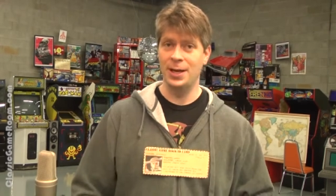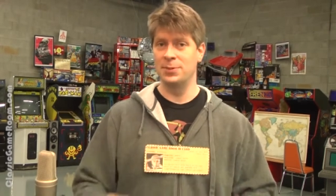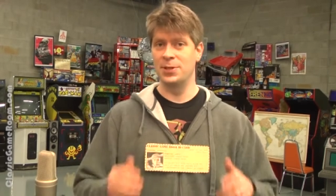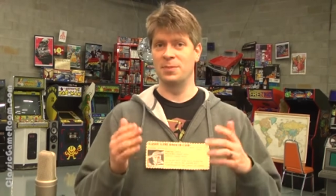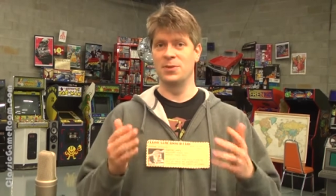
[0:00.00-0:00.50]

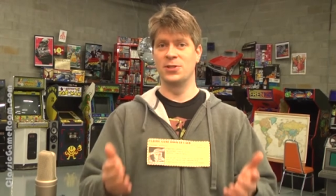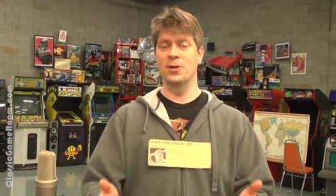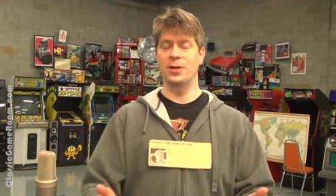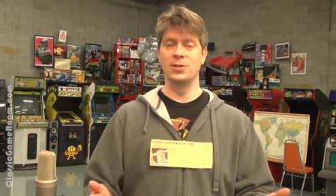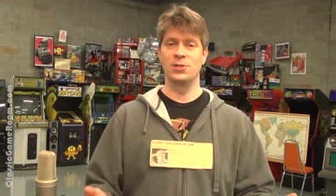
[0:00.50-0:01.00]
Games like
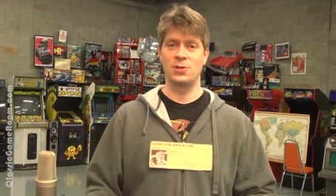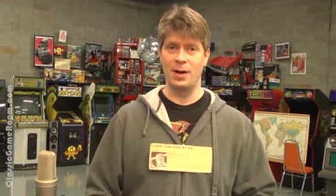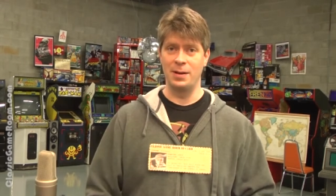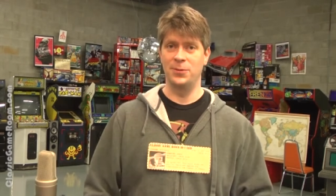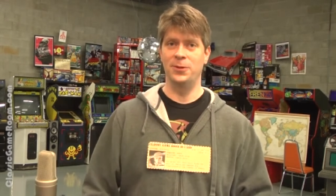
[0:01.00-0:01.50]
Berserk and
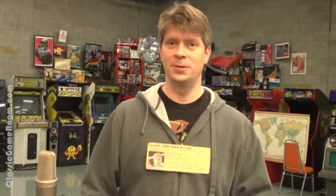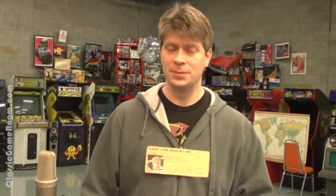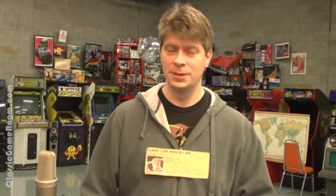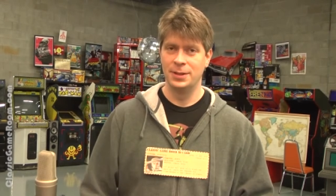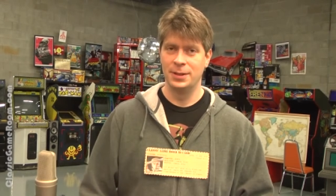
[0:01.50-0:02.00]
Scramble.
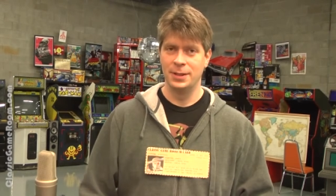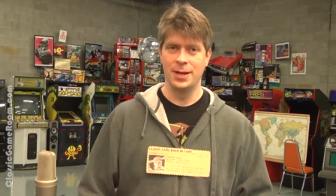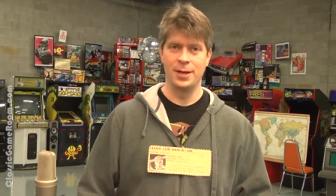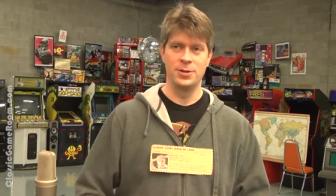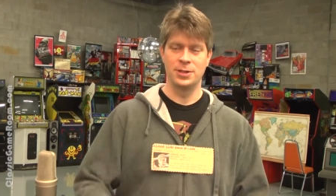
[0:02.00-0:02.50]

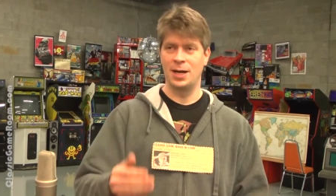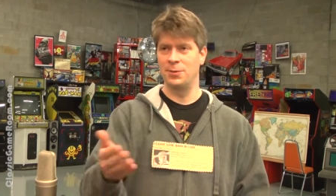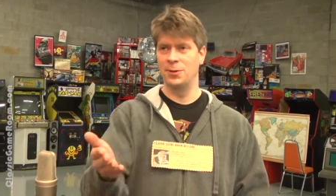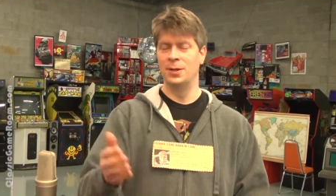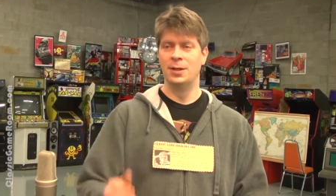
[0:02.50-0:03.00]
There's a
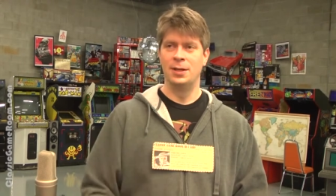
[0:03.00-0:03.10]
couple